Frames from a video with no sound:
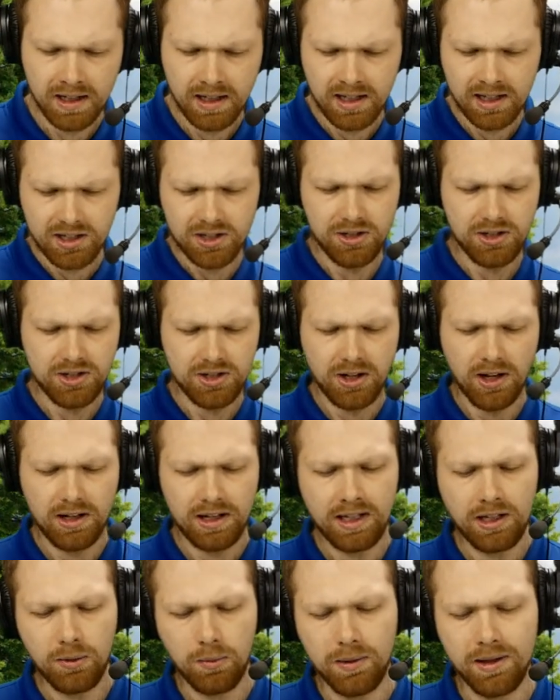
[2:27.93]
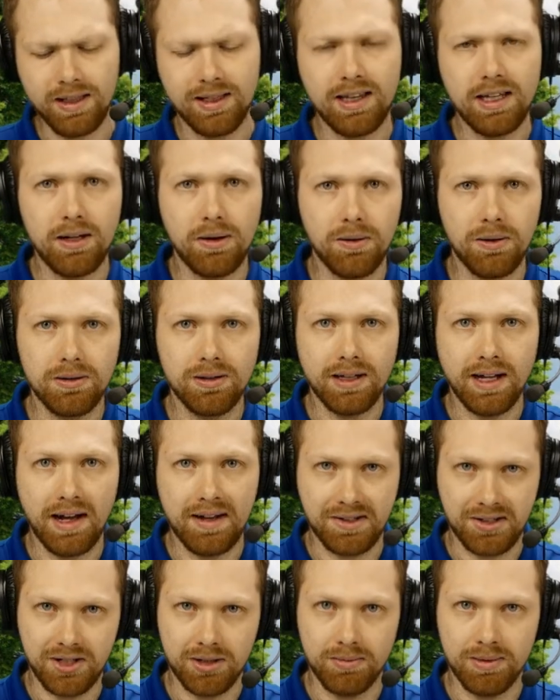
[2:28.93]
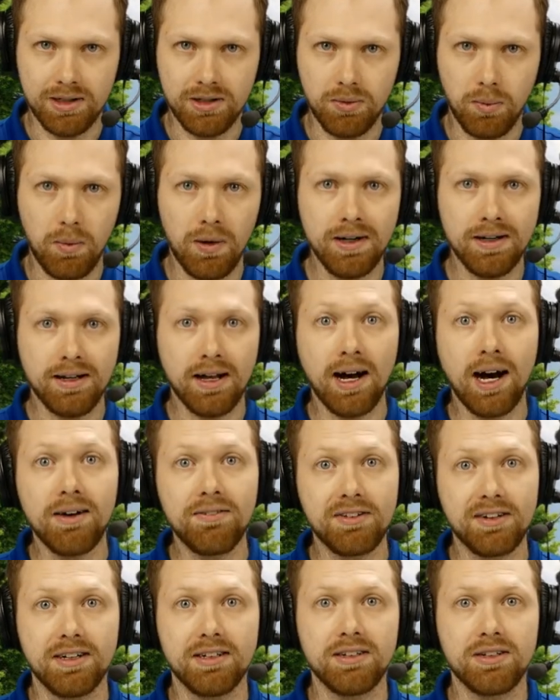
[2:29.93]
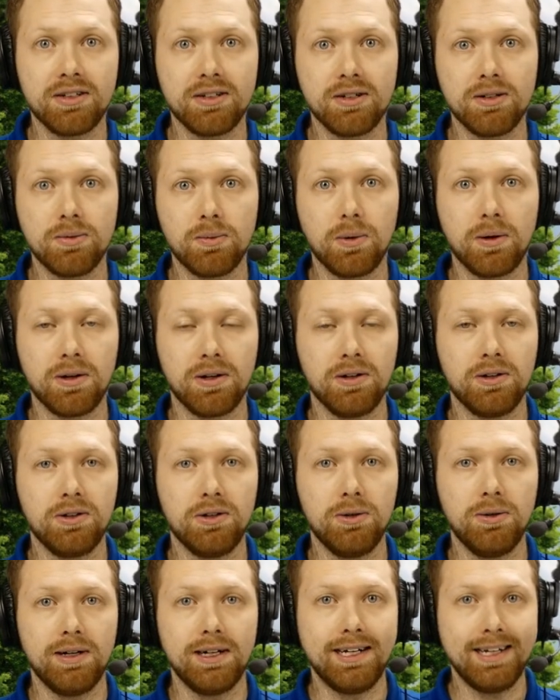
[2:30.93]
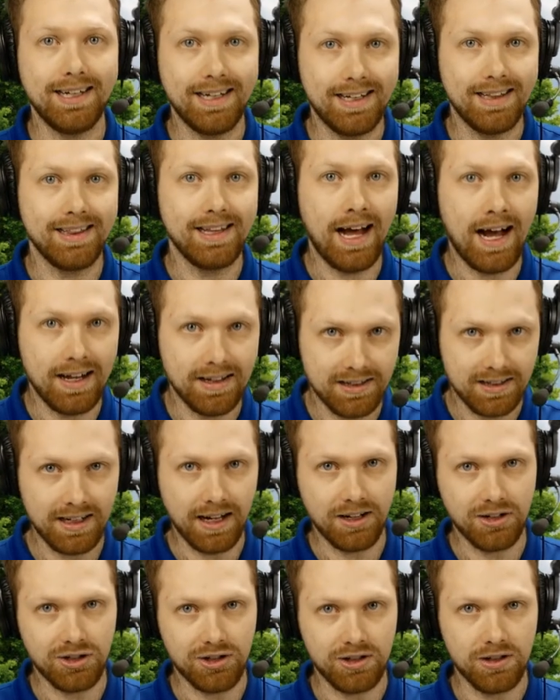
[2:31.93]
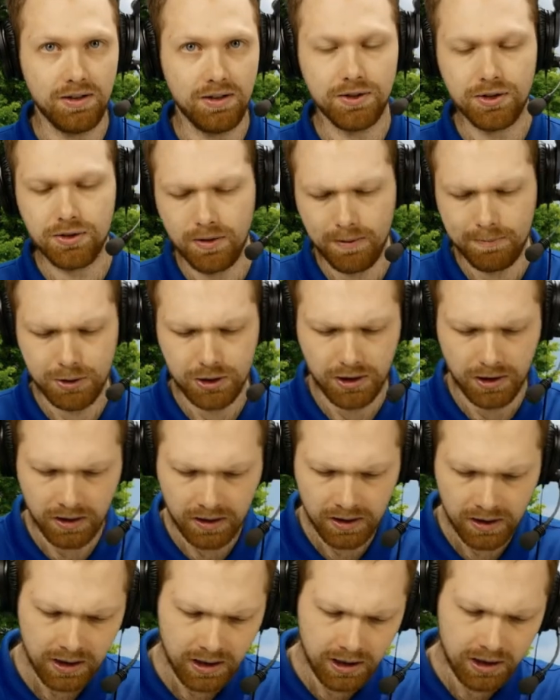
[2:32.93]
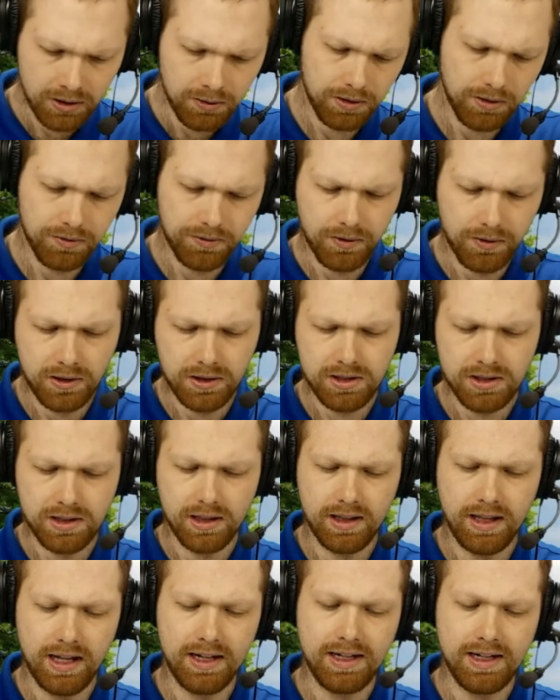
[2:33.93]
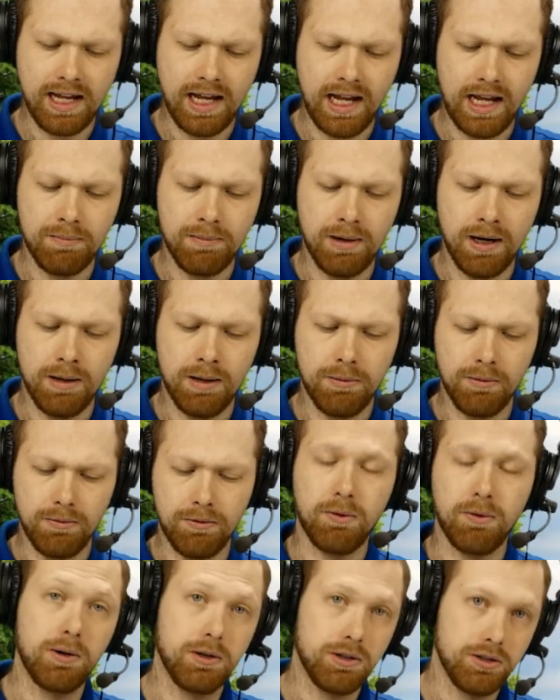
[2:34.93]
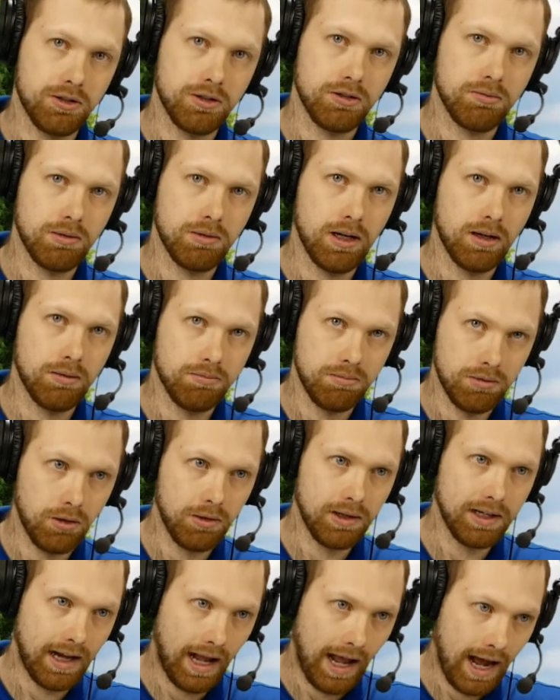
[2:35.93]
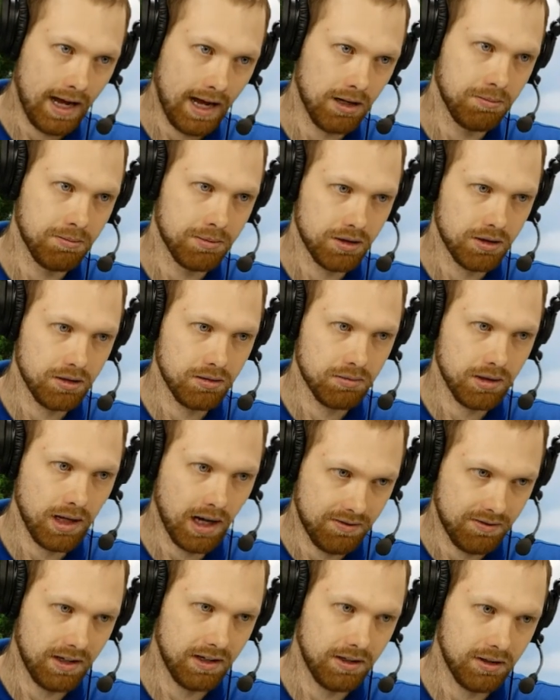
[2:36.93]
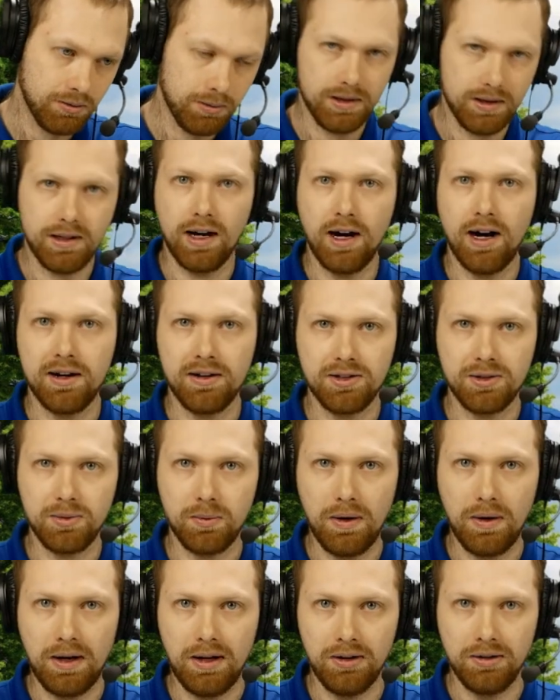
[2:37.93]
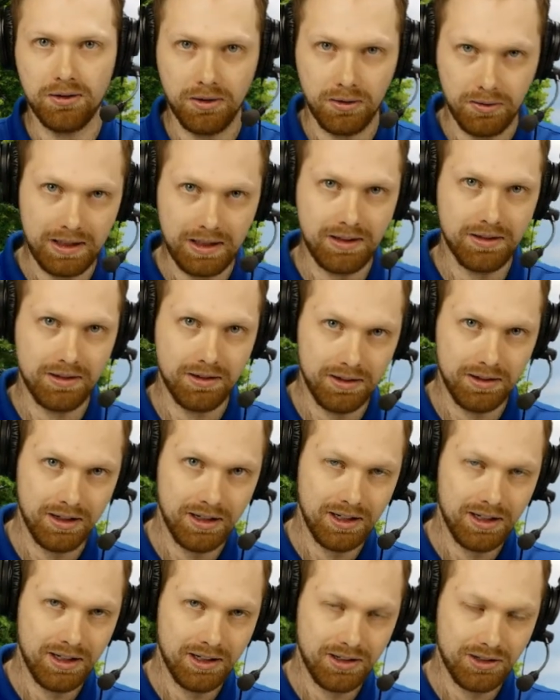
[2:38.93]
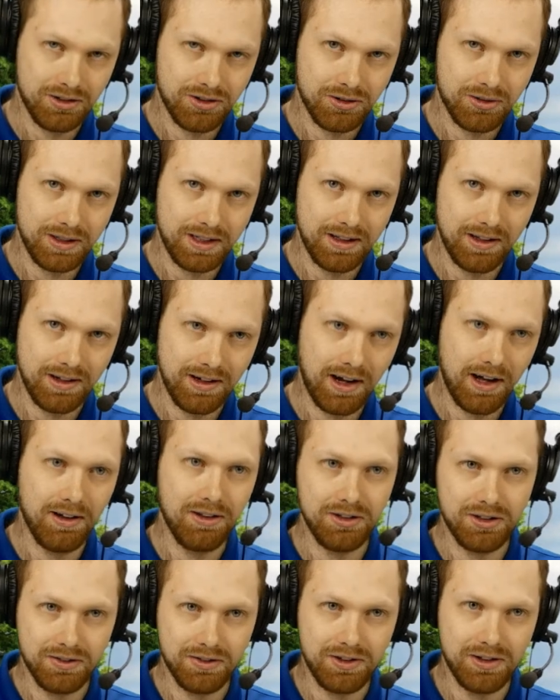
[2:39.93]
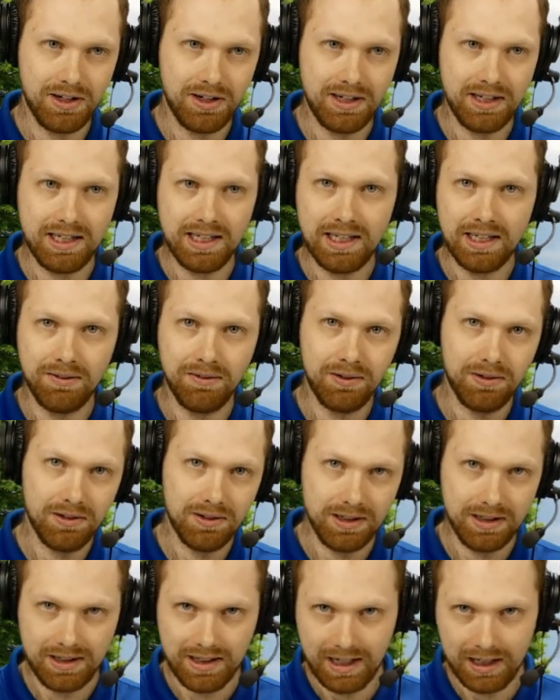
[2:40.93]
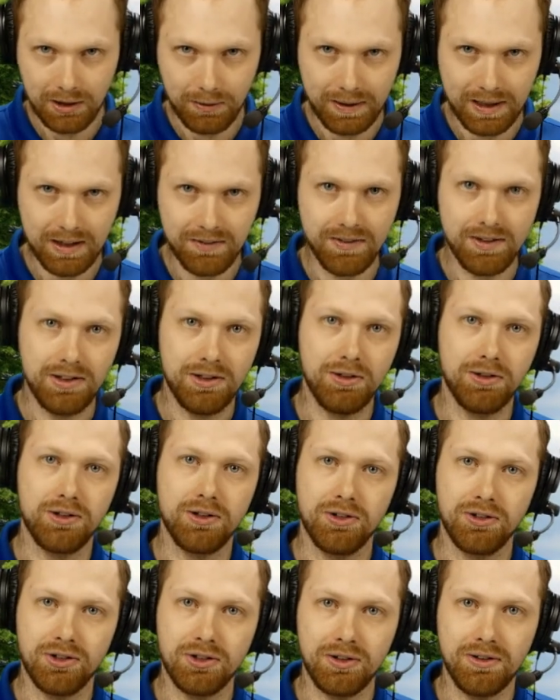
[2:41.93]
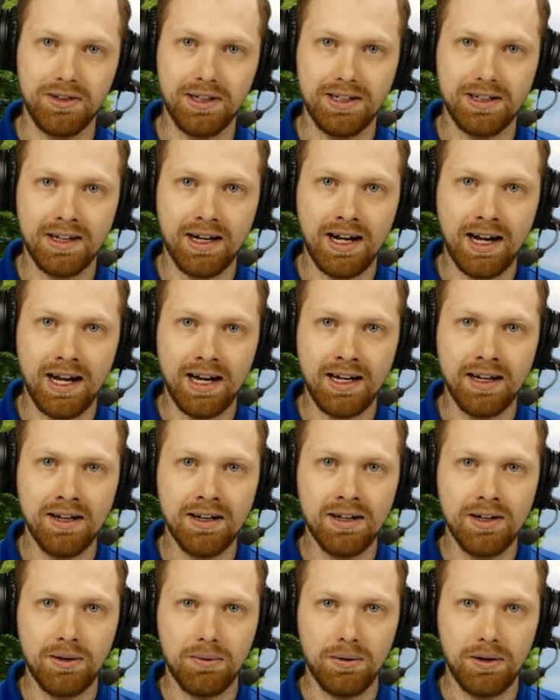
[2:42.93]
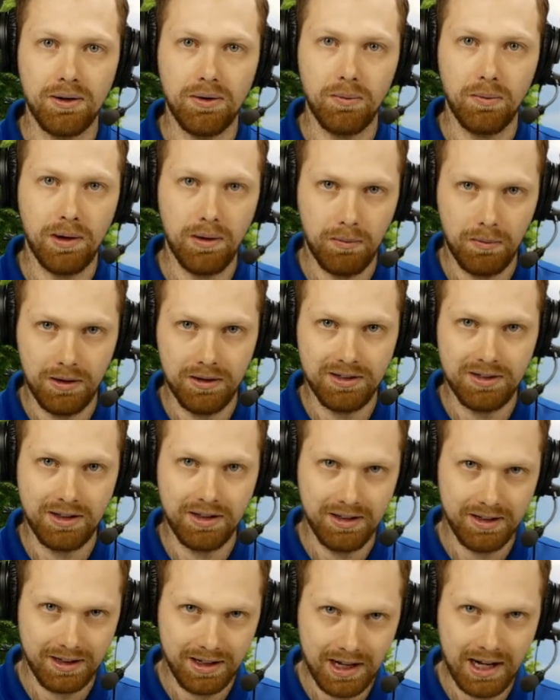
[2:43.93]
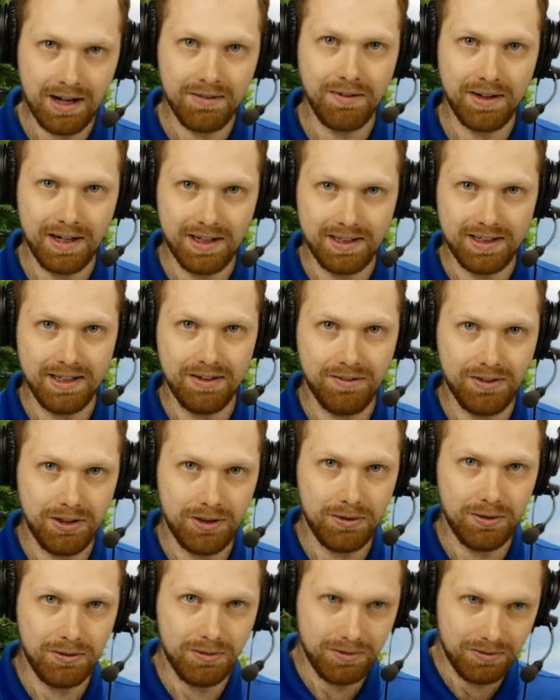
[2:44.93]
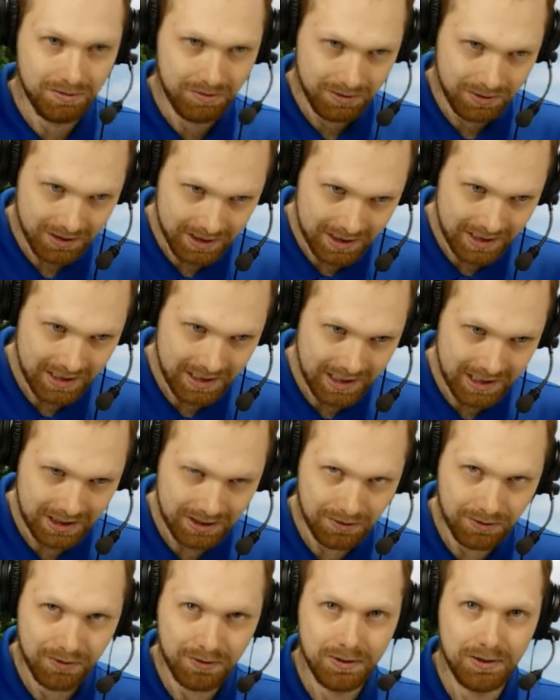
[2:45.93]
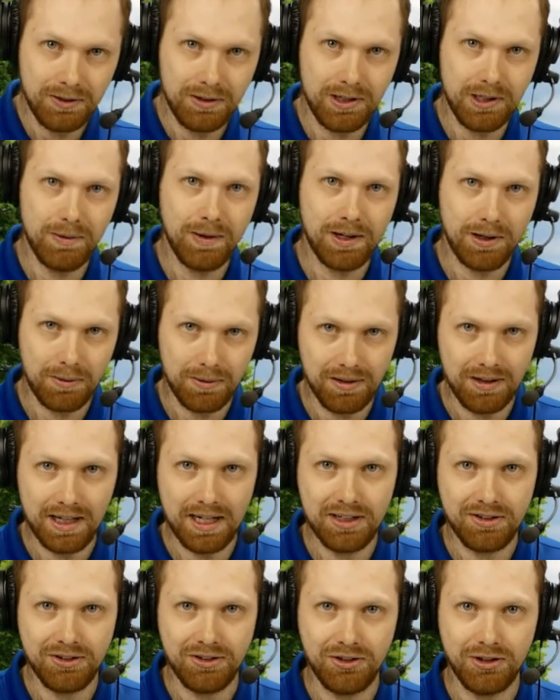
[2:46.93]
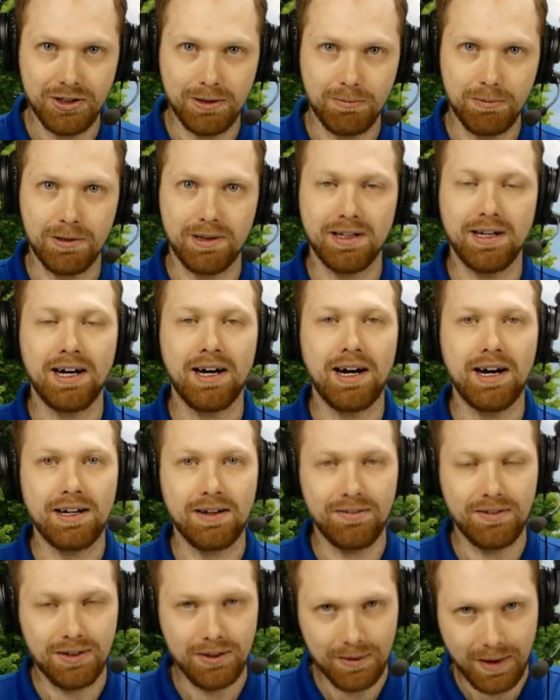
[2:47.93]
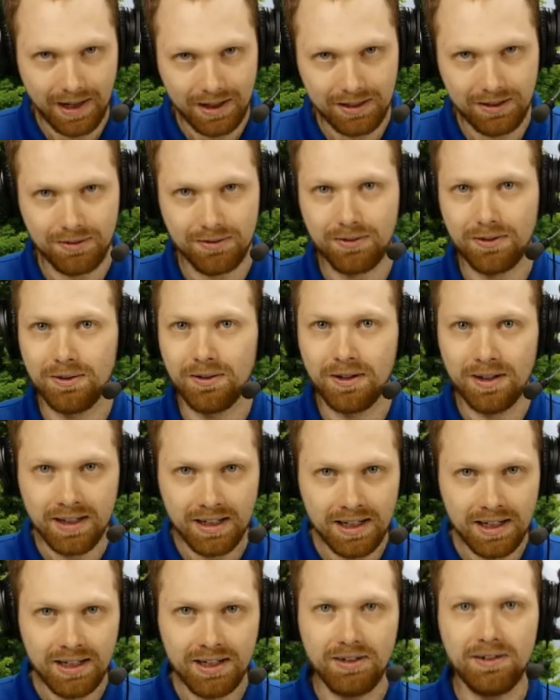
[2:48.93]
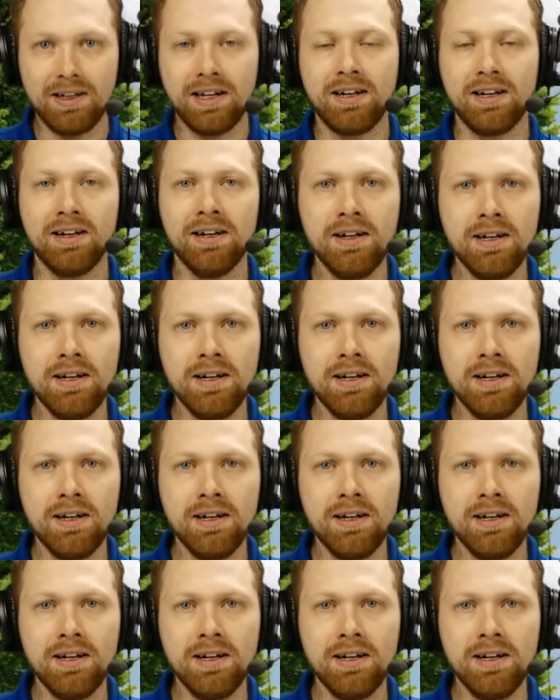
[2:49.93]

So starting with the Old Testament, what covenants were included in that section of Scripture? Well, the first that came up, of course, noting Adam's covenant with God as well, don't eat the tree of the knowledge of good and evil, and the day you eat of it you shall surely die. Well, what was the covenant? If you didn't eat the fruit, you had a relationship with God. If you ate the fruit, you didn't.